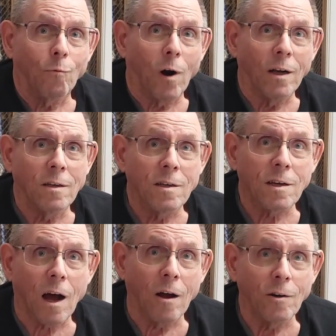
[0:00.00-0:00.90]
It
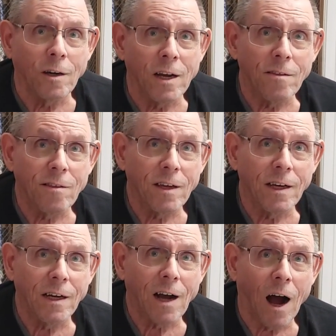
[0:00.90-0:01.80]
runs underneath
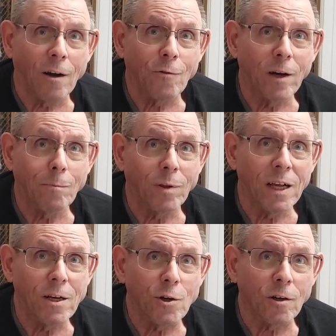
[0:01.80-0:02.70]
the concrete
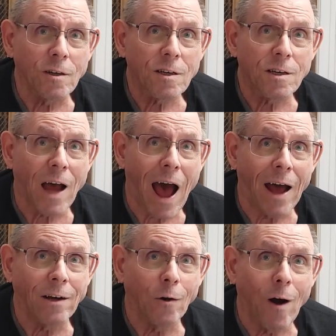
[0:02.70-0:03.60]
bleachers to
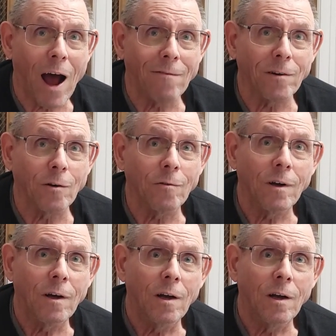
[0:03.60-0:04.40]
Atno Avenue,